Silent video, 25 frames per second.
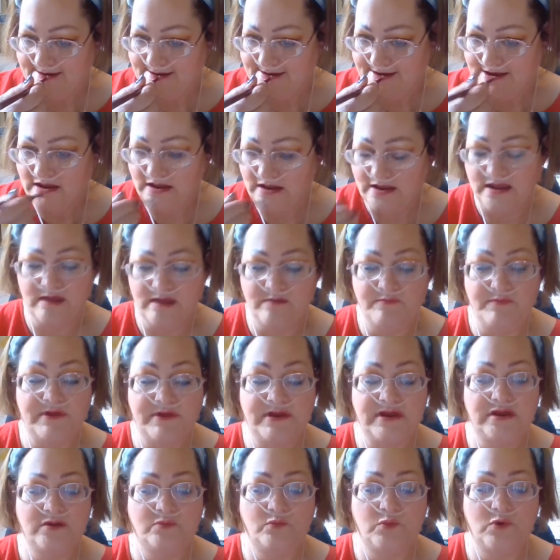If
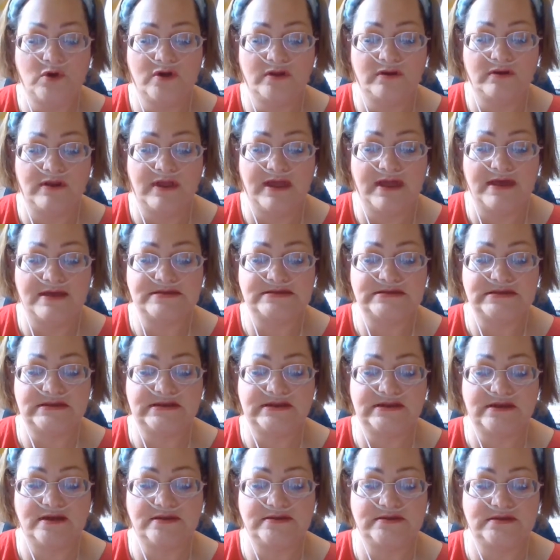anyone has any
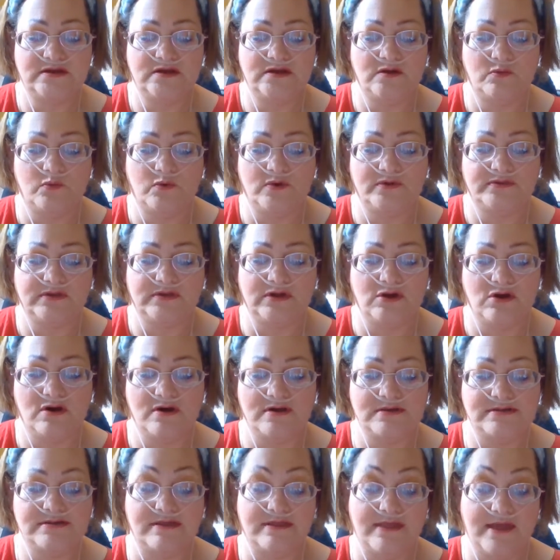idea of what the cause of
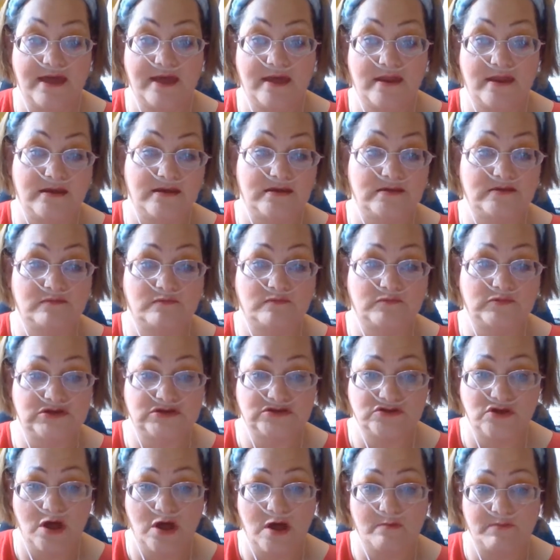that is, just
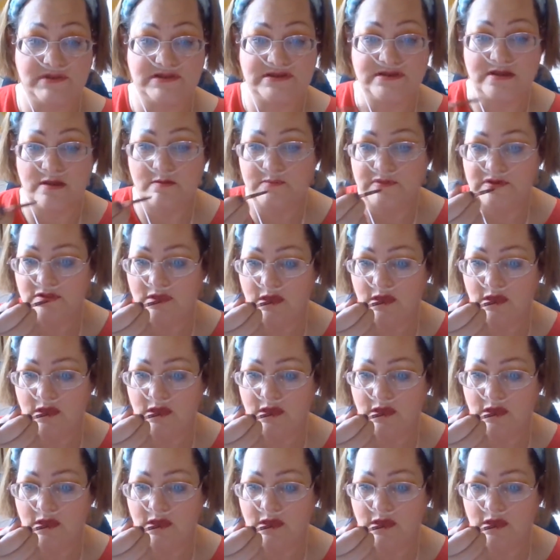comment down below.